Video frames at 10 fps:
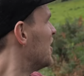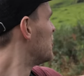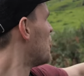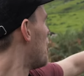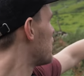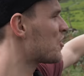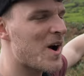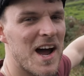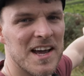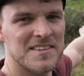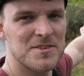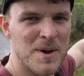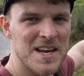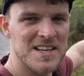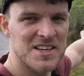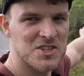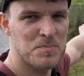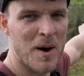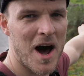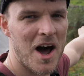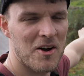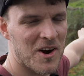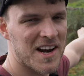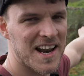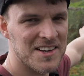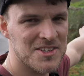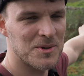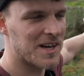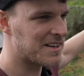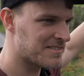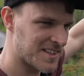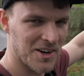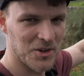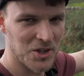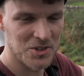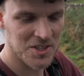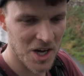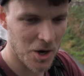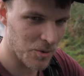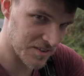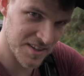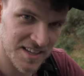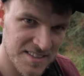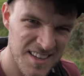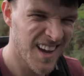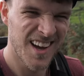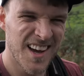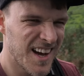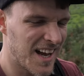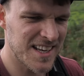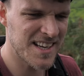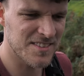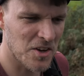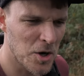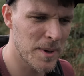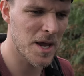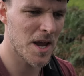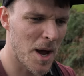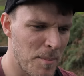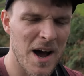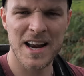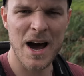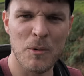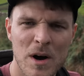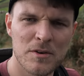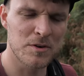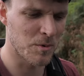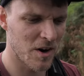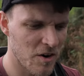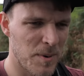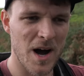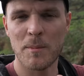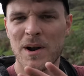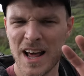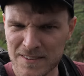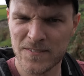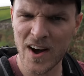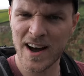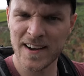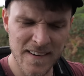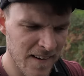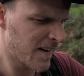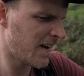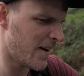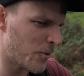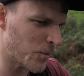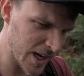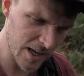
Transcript: Norbert Erratics is mint. You can just park right next to it and, you know, you're good to go. Whereas this, I think it's going to be about an hour from where I've parked, but that's fine. We